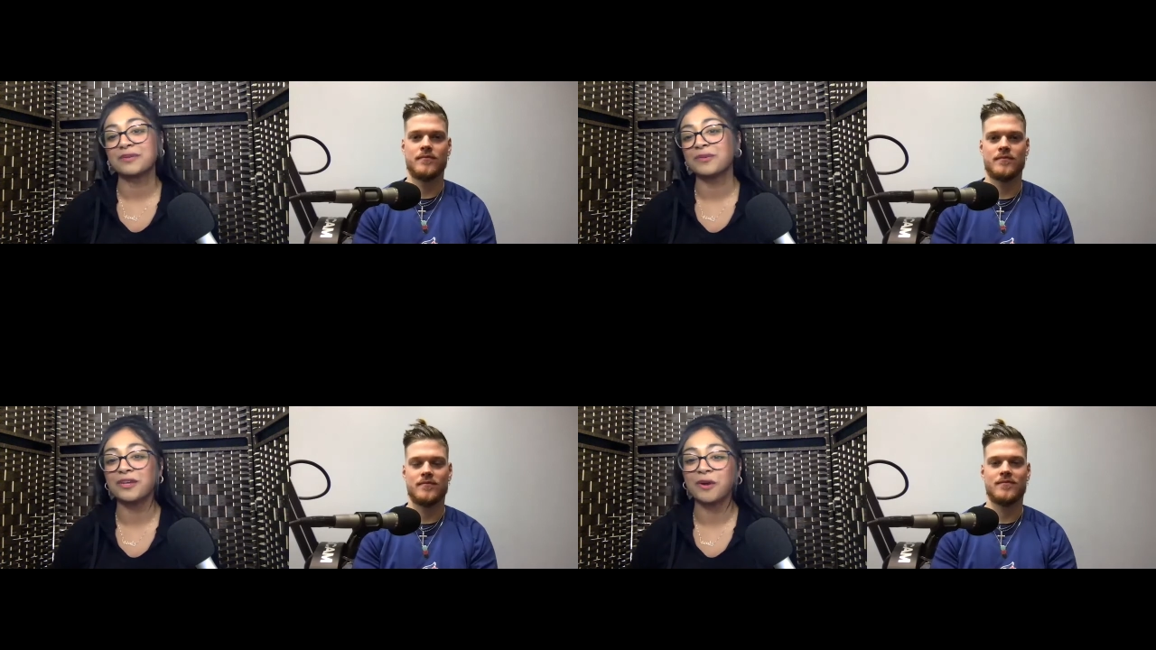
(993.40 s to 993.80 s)

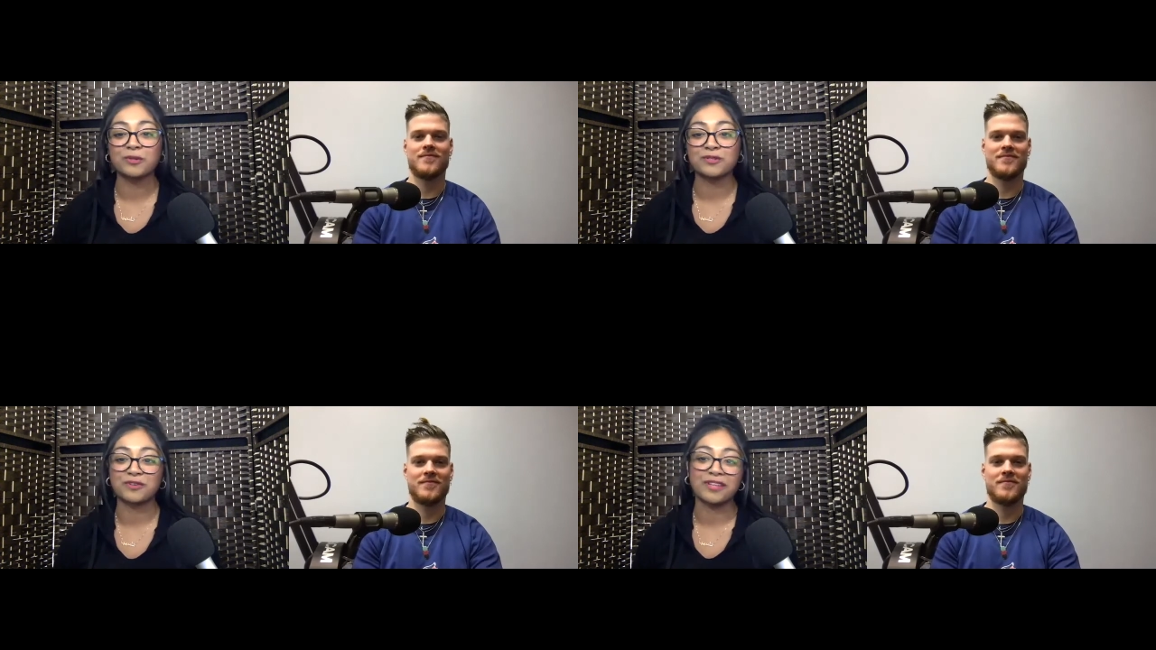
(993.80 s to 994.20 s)
Speaker 1: only
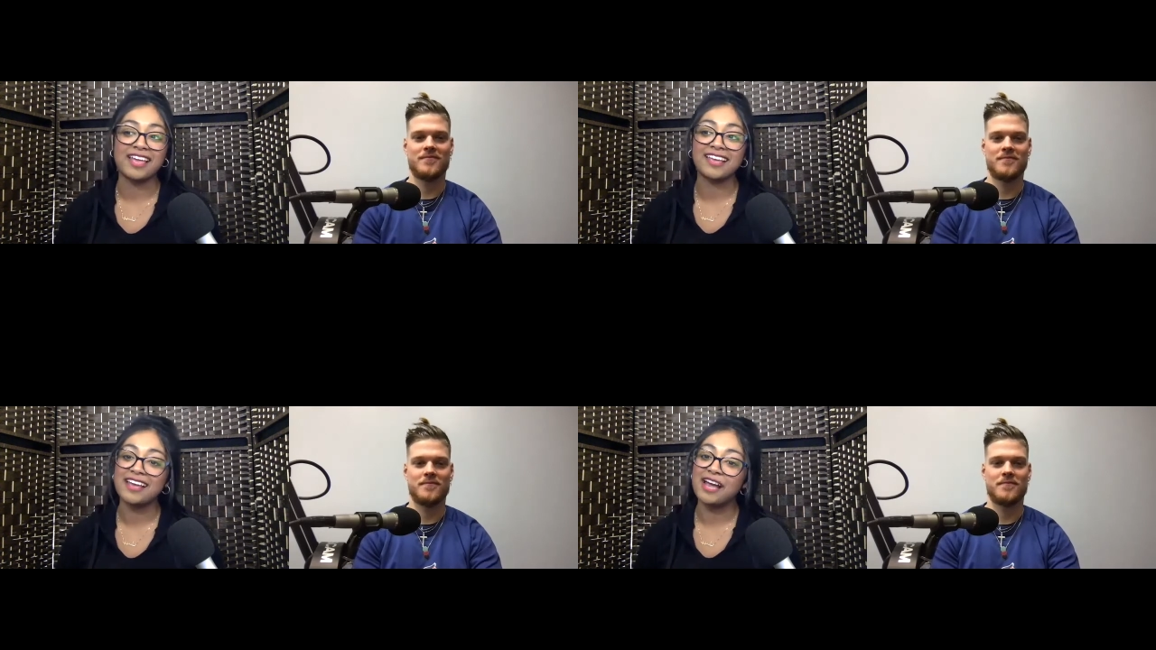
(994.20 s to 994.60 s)
goes for
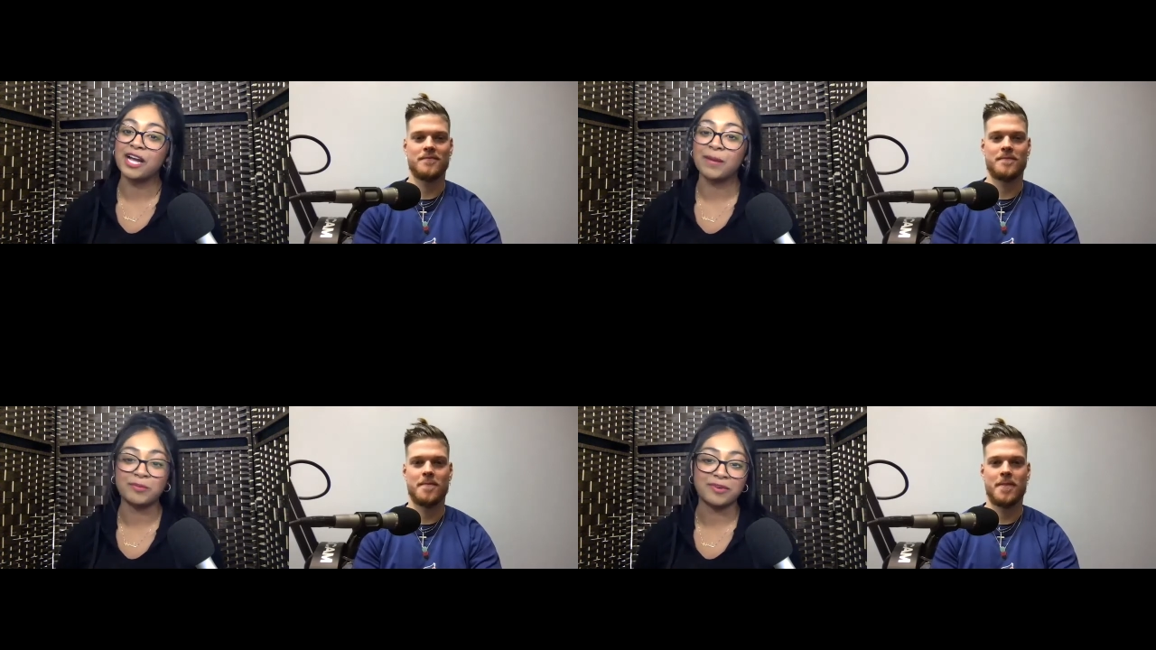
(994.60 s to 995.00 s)
like a
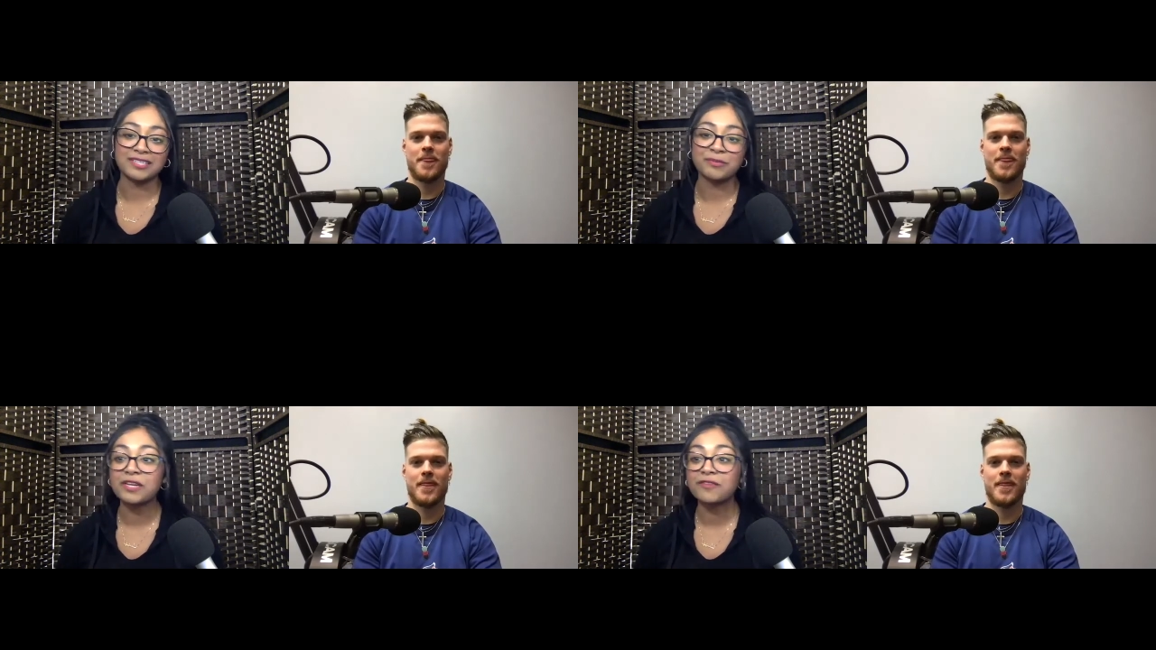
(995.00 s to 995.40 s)
couple
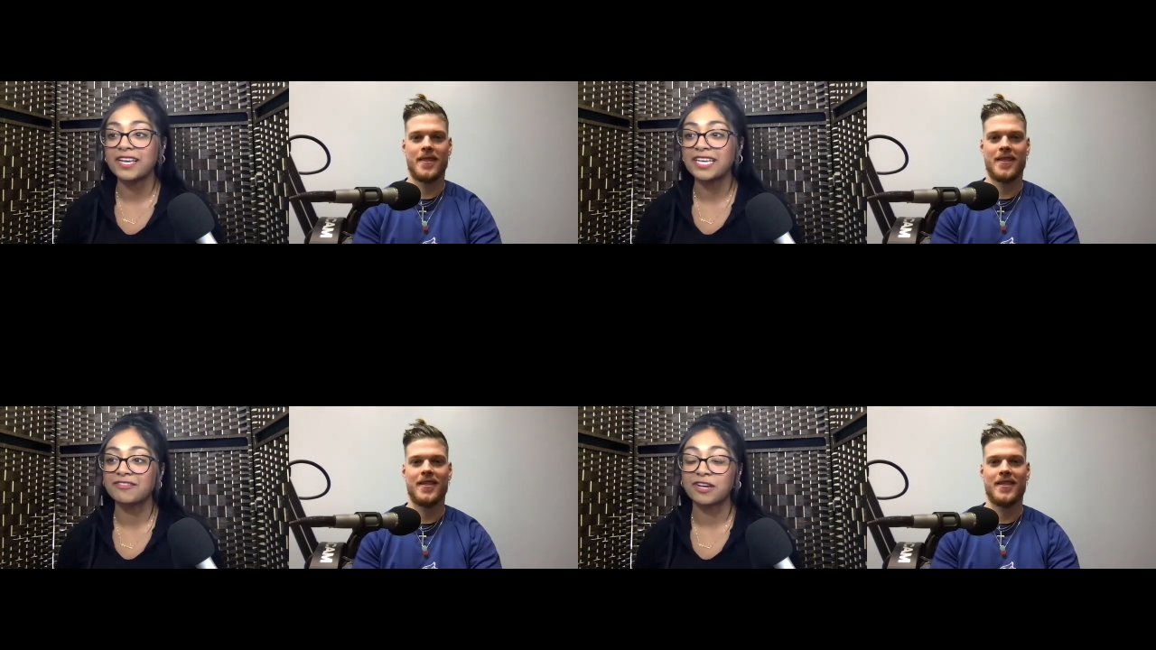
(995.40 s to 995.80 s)
months what if i
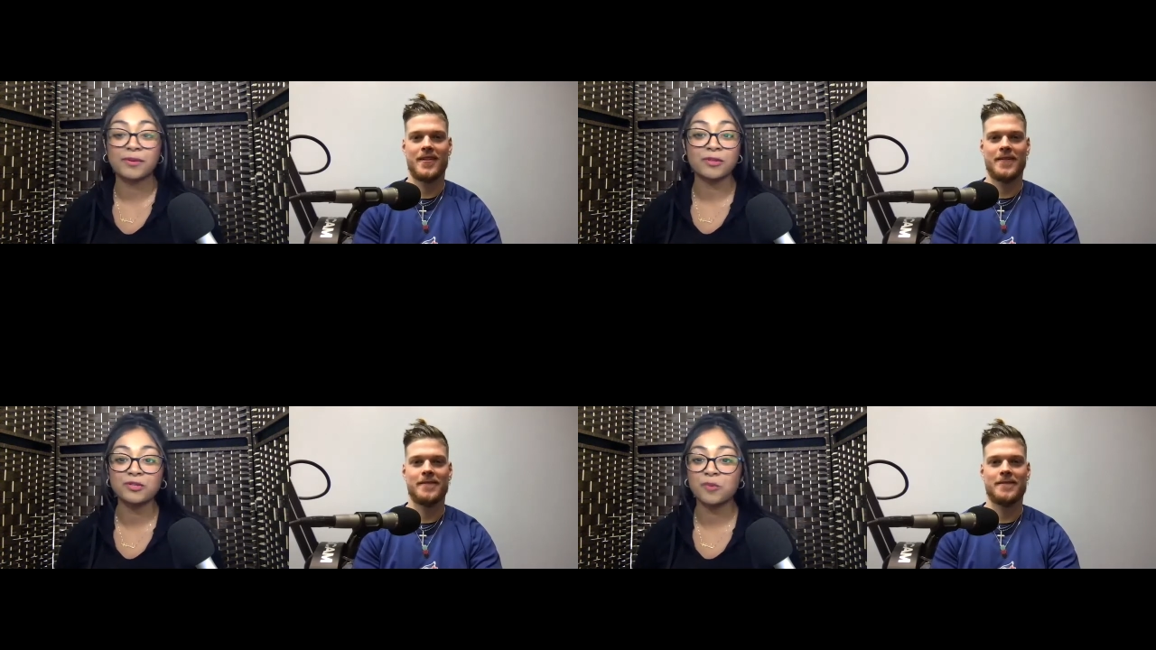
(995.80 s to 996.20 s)
give up
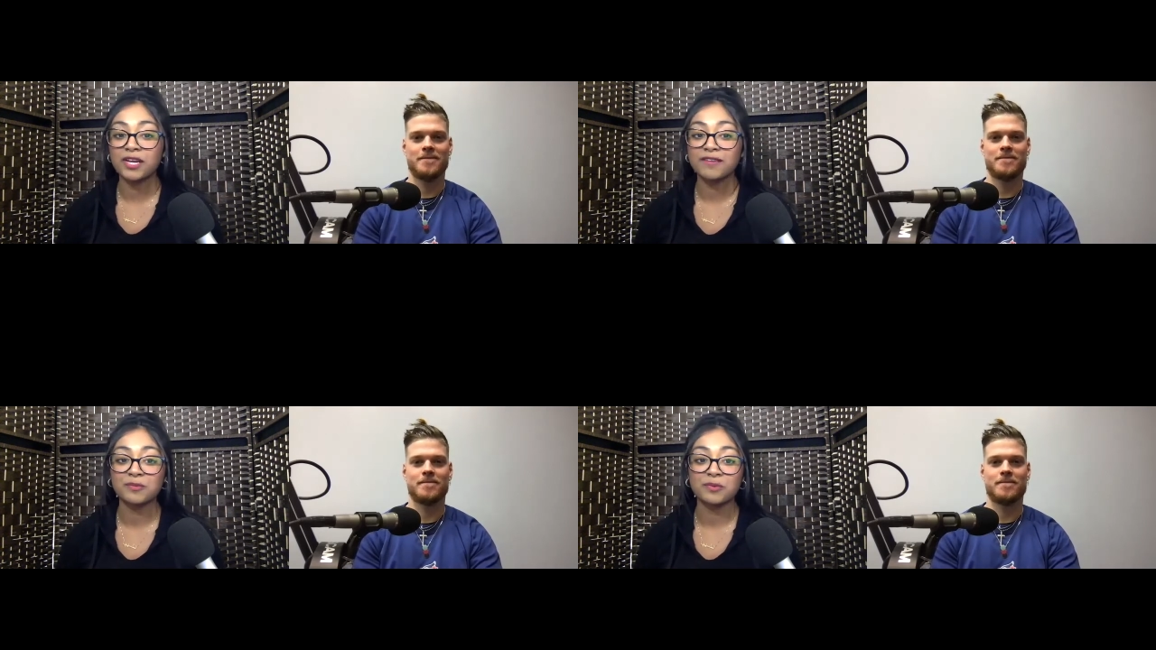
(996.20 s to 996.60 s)
and those what
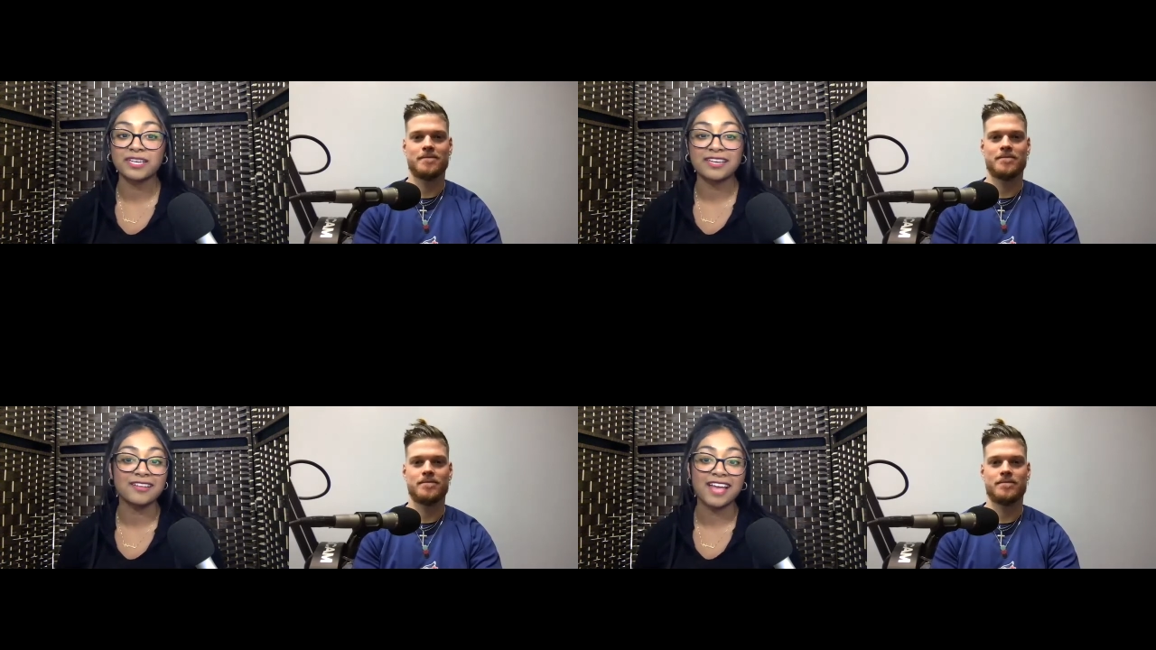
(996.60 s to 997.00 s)
ifs will
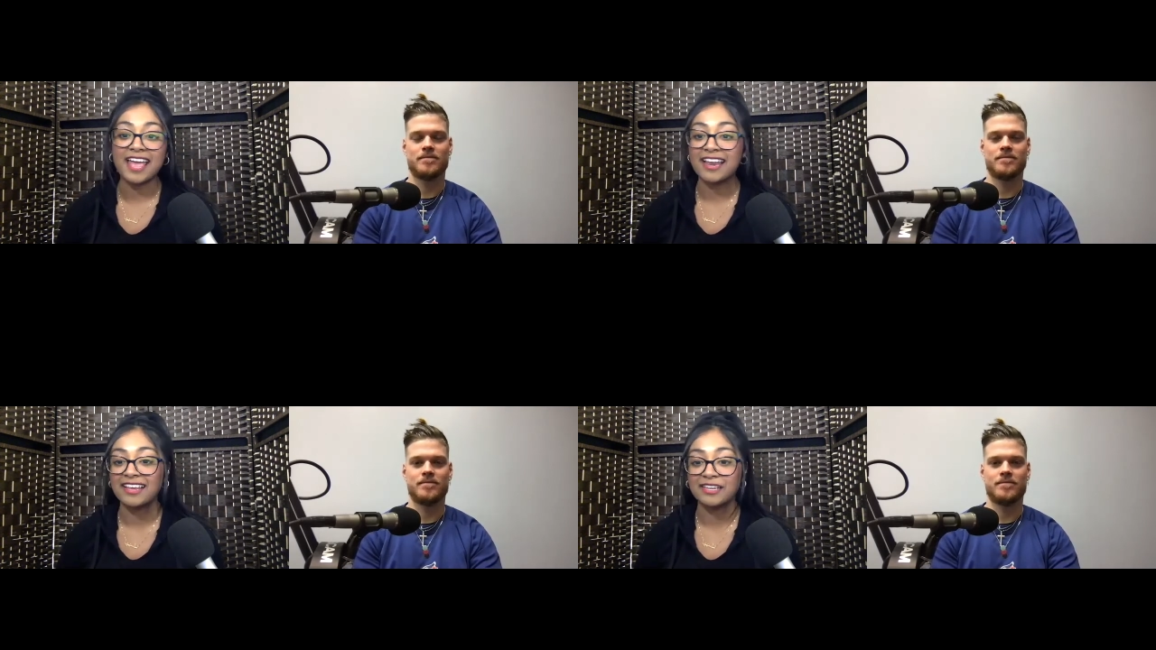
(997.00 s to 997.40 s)
kill
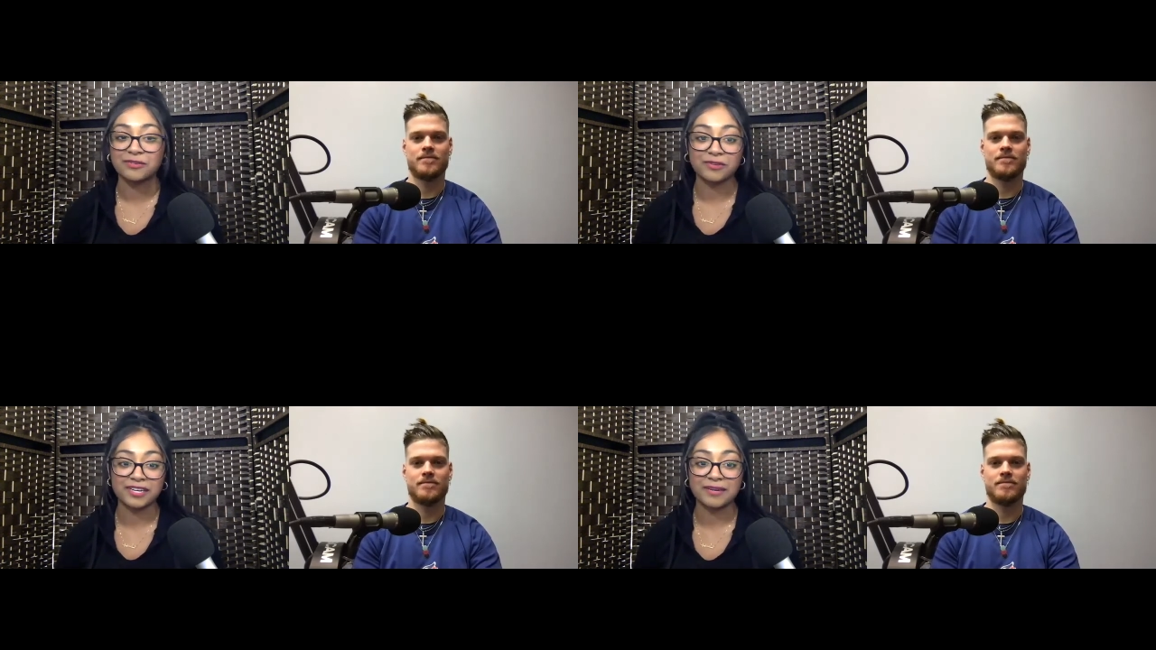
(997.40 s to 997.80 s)
any
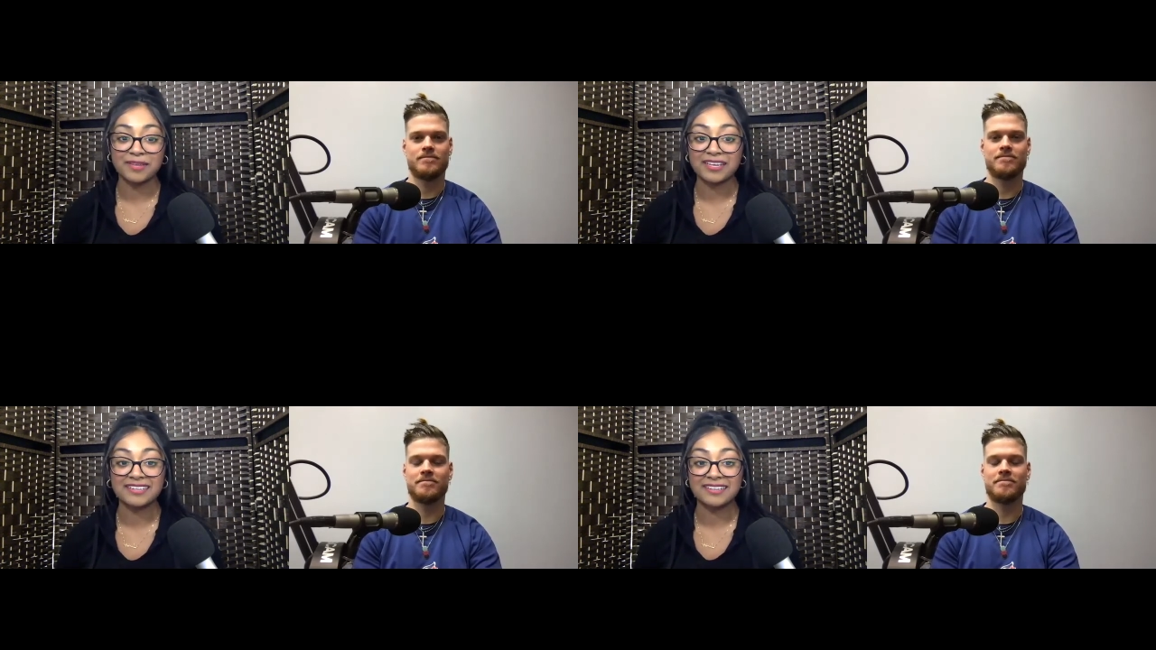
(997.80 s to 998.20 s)
dream
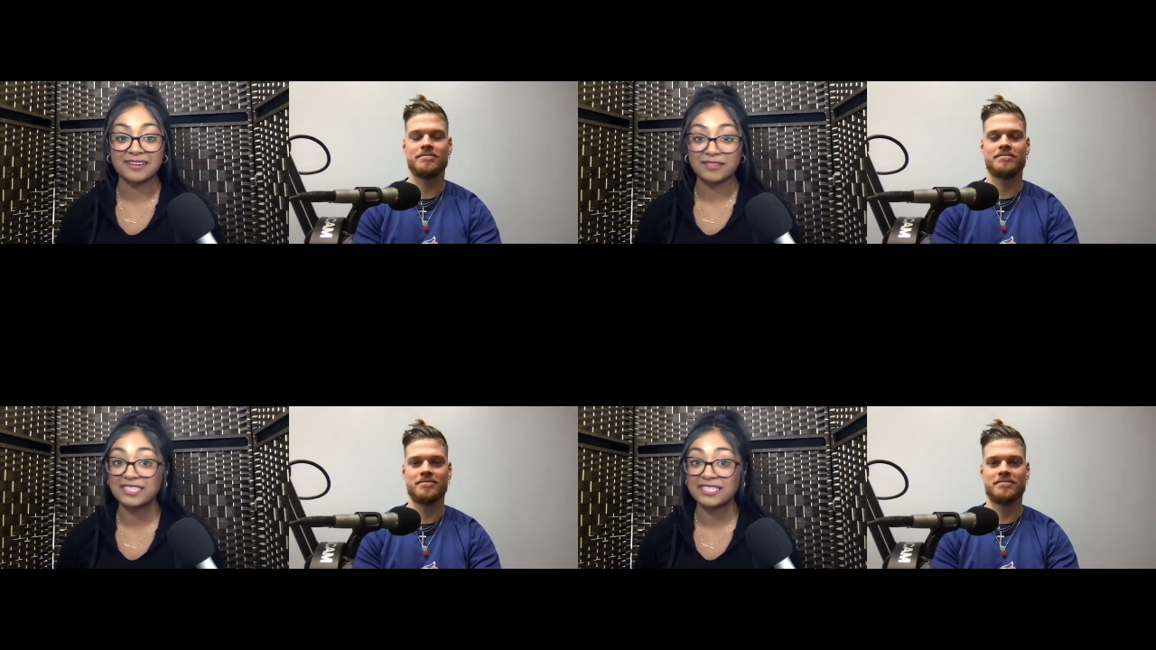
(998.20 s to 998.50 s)
like mm.